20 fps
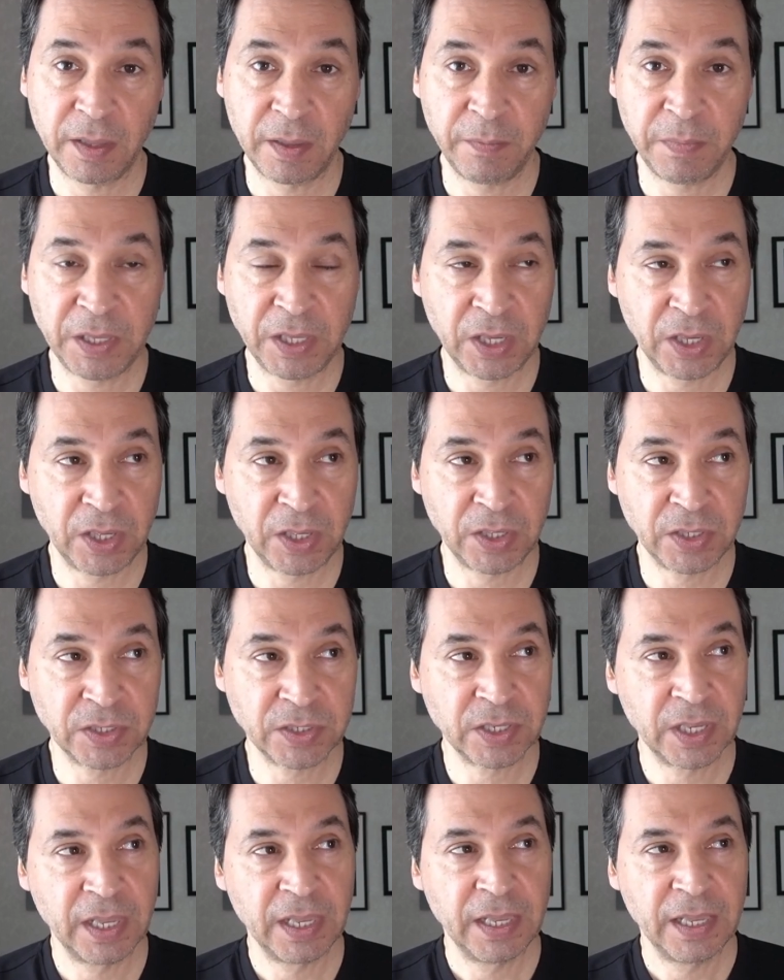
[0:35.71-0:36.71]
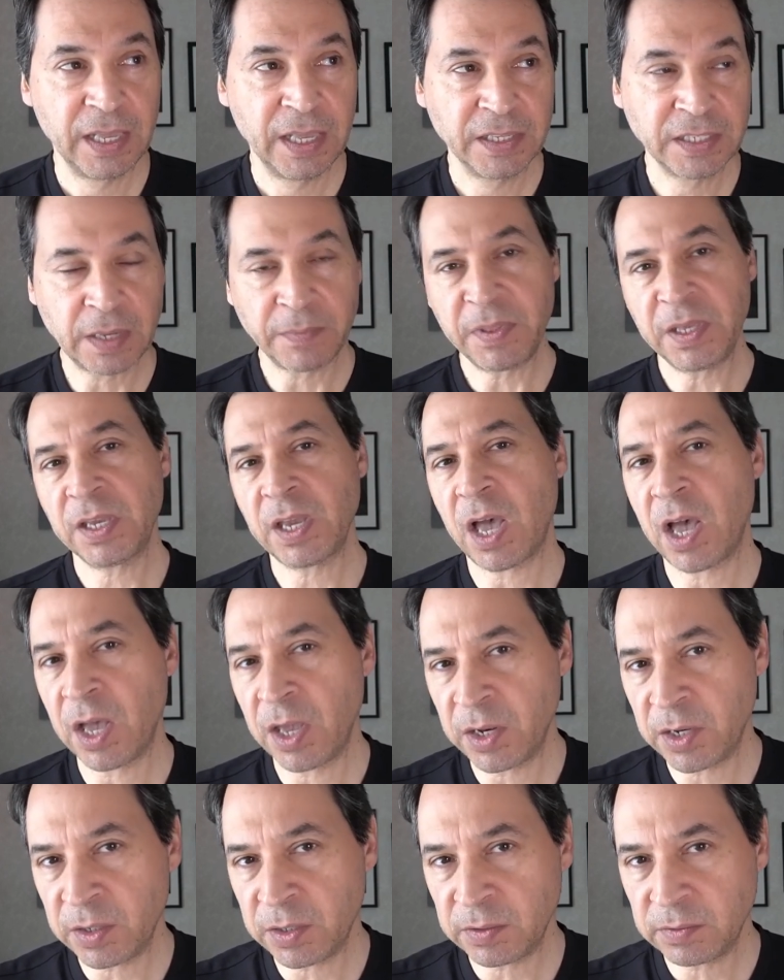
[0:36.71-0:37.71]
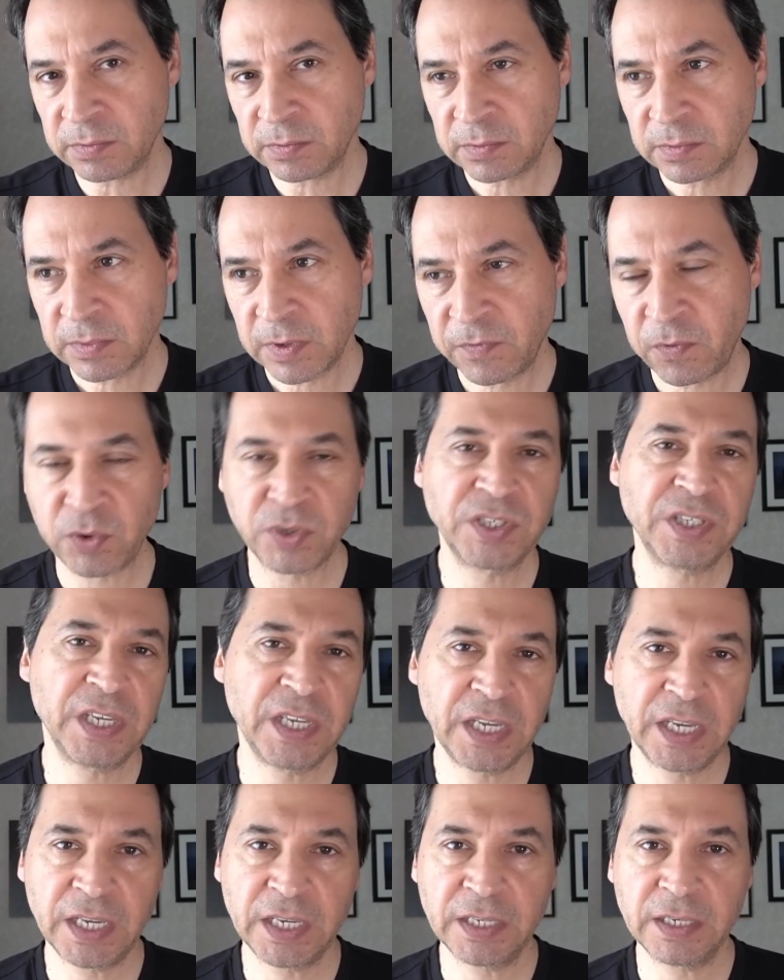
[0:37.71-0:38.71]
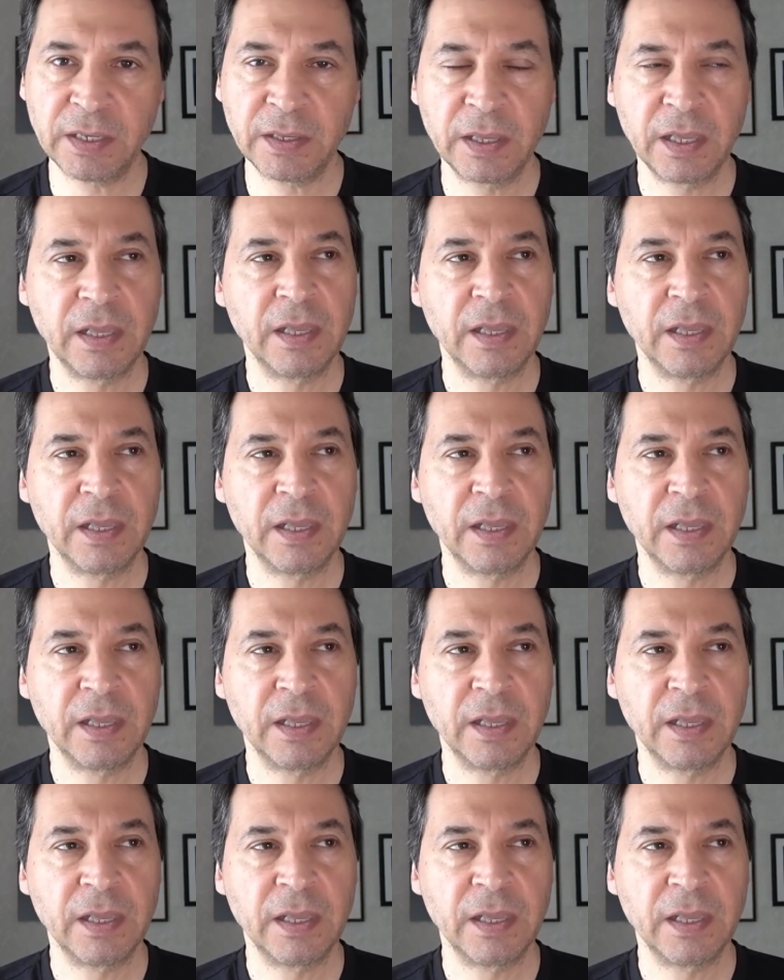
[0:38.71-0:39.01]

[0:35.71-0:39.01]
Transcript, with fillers: because something unforeseen